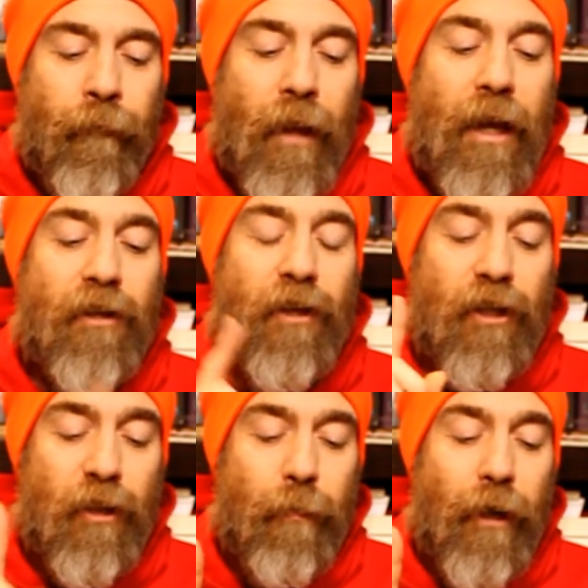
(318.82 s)
is the
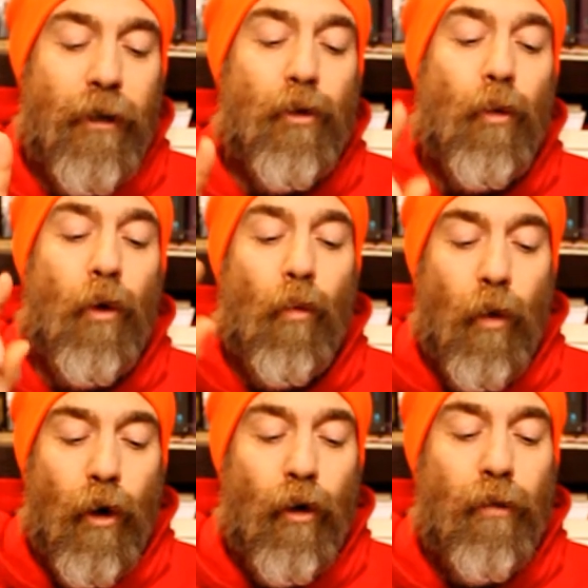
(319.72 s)
spiritual
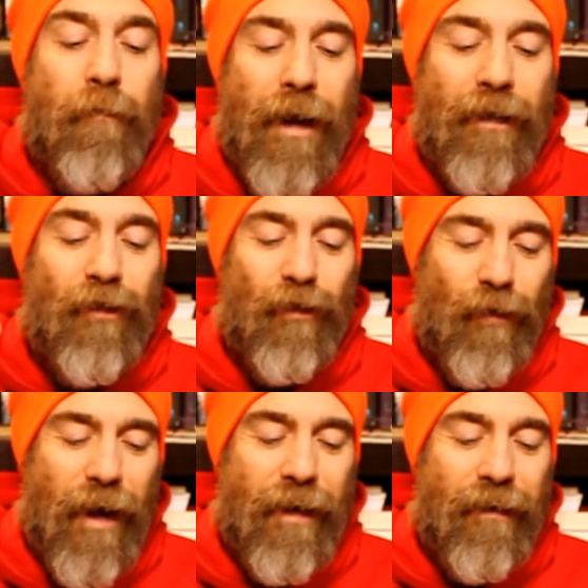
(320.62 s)
world made
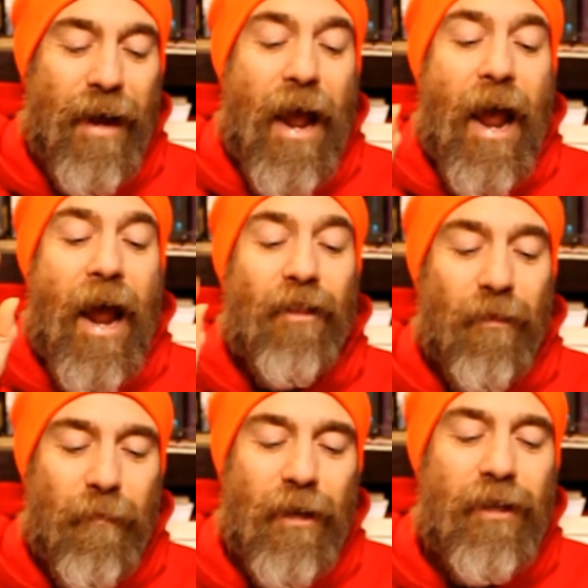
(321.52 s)
straight and the
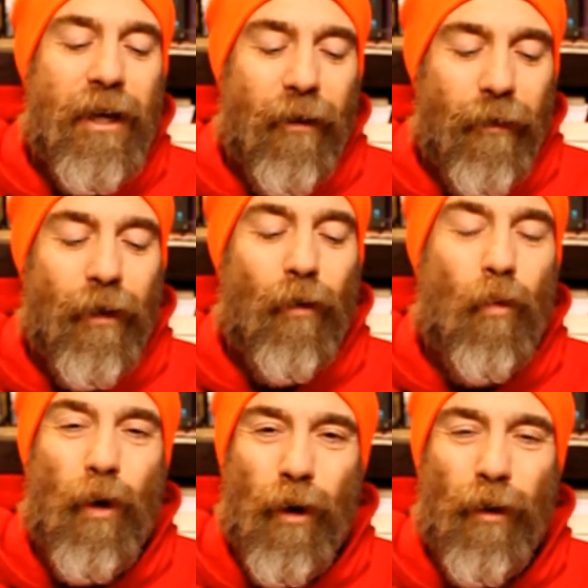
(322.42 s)
material
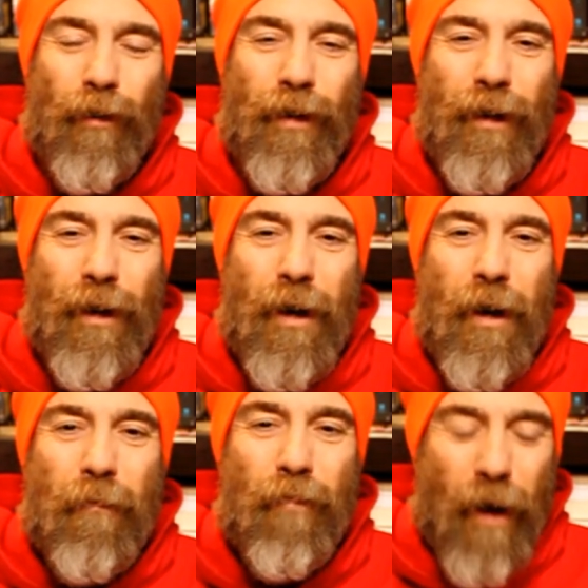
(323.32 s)
world
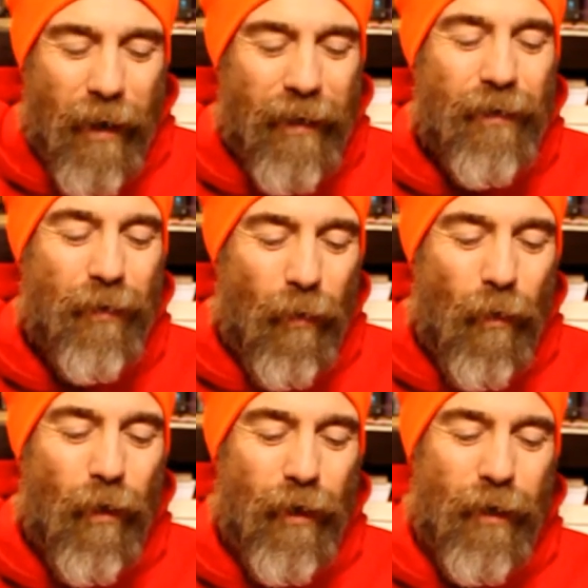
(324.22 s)
brought into
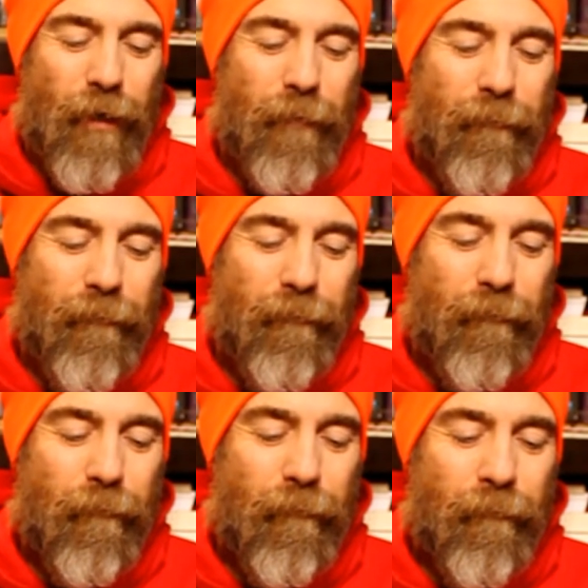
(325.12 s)
order.
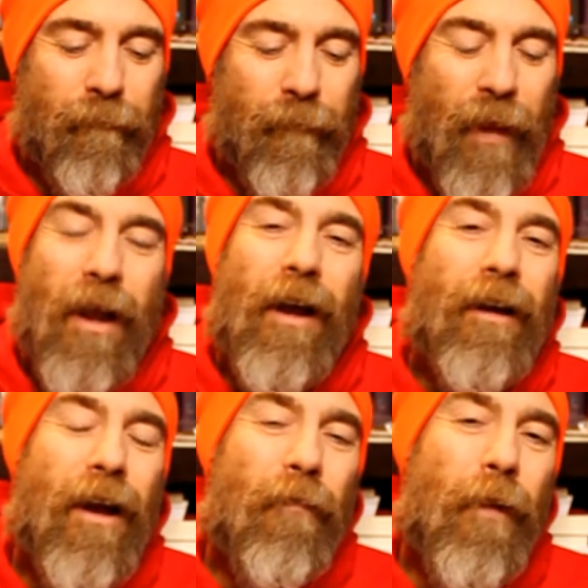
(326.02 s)

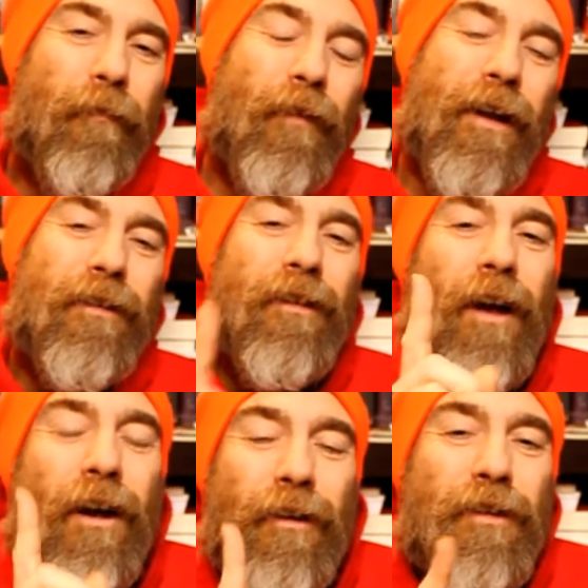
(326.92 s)
Now, my friends,
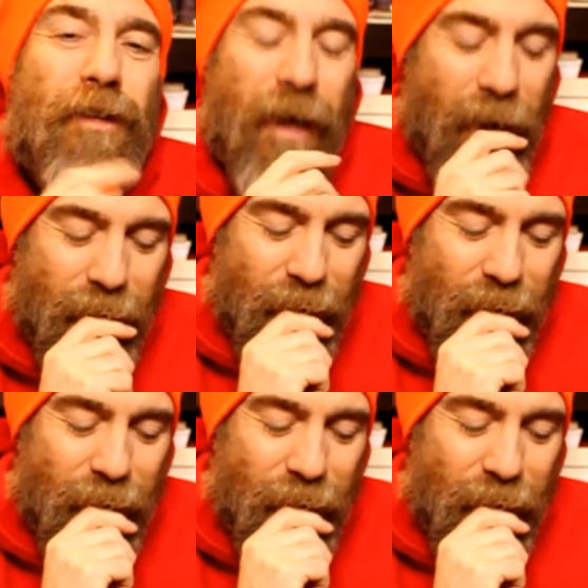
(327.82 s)
understand